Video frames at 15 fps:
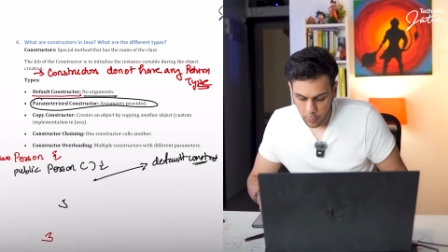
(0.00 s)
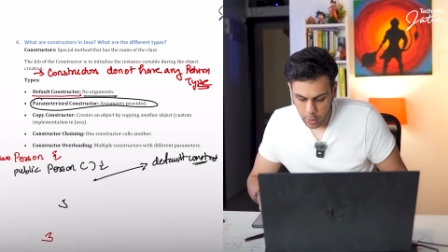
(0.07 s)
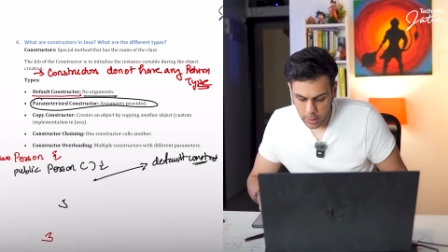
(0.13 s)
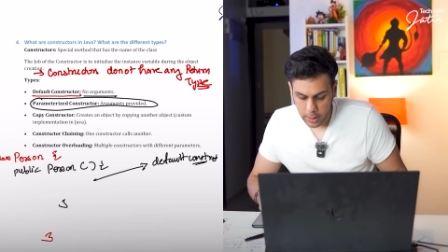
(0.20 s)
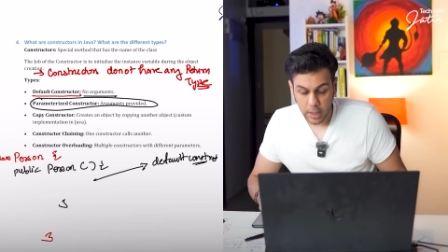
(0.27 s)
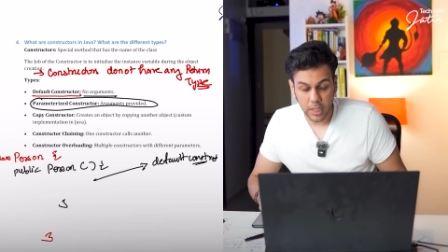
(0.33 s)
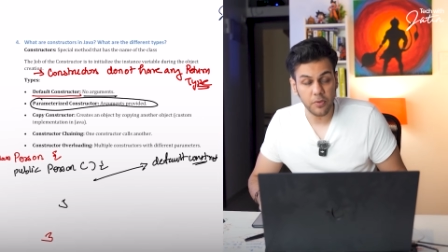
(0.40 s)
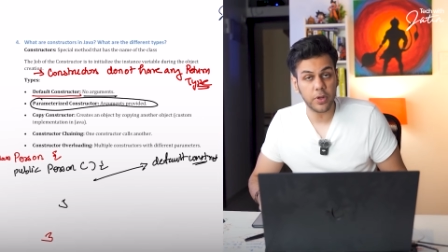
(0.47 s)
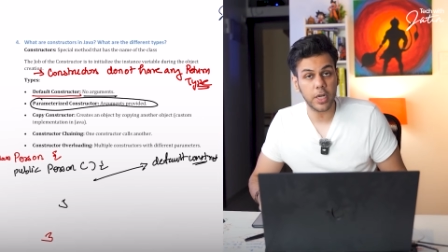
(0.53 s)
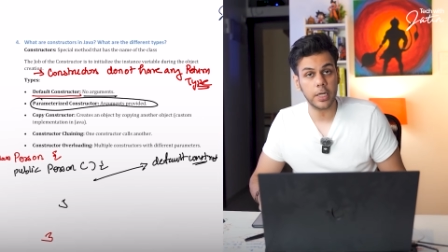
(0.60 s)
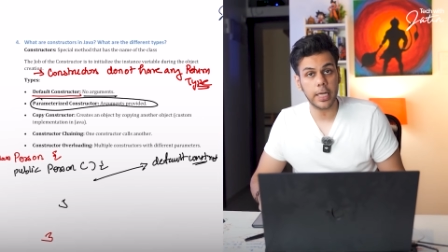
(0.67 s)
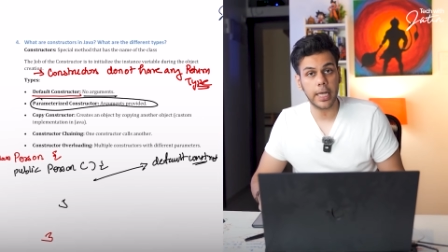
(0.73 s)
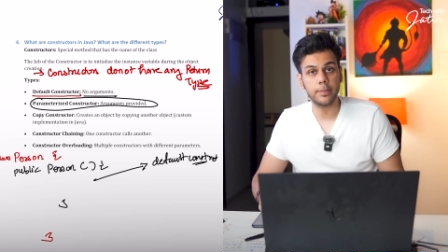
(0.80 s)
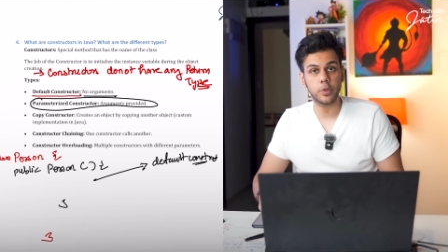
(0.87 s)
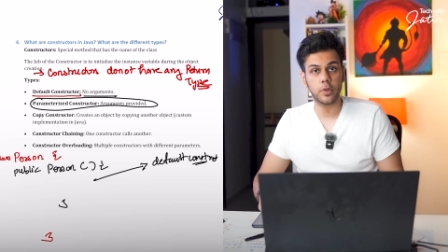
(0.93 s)
What are the
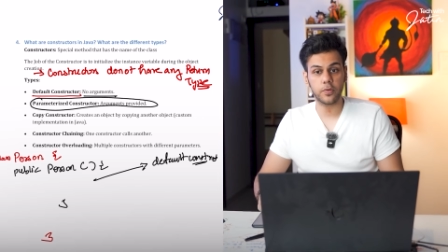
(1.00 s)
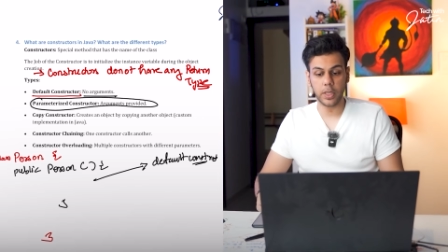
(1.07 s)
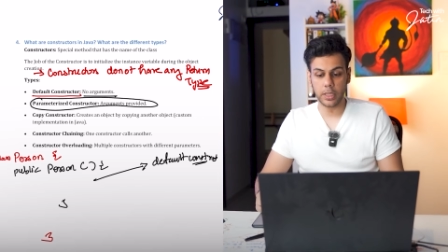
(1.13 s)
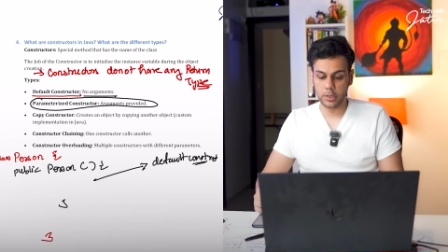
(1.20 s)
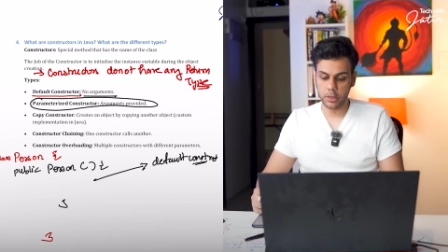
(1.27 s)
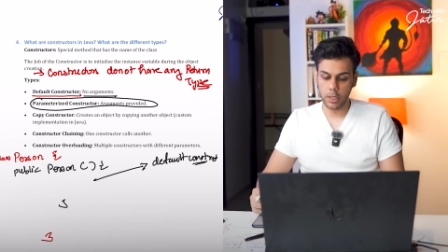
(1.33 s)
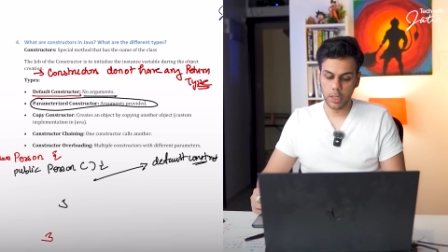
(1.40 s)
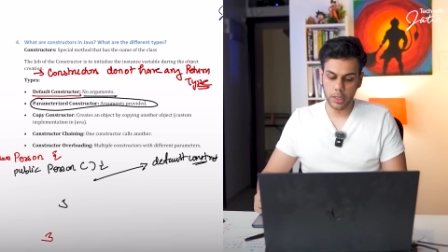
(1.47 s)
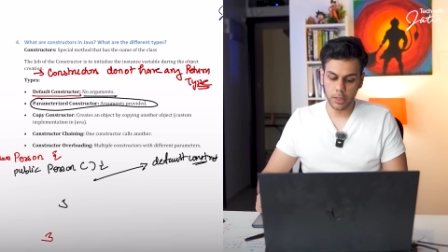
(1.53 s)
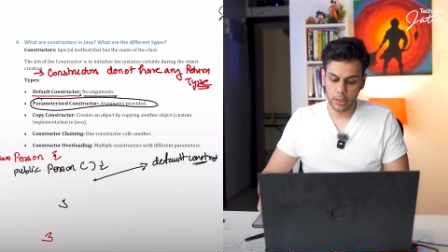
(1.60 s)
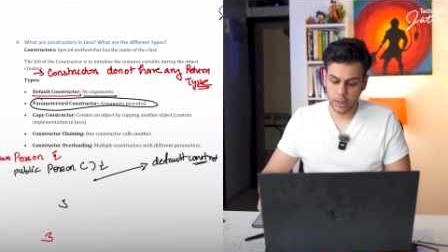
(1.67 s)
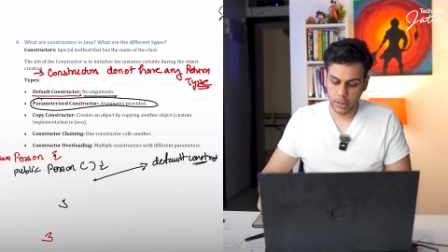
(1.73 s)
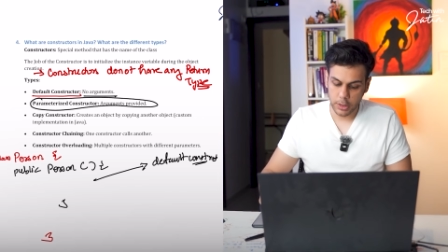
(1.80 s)
different types of constructors?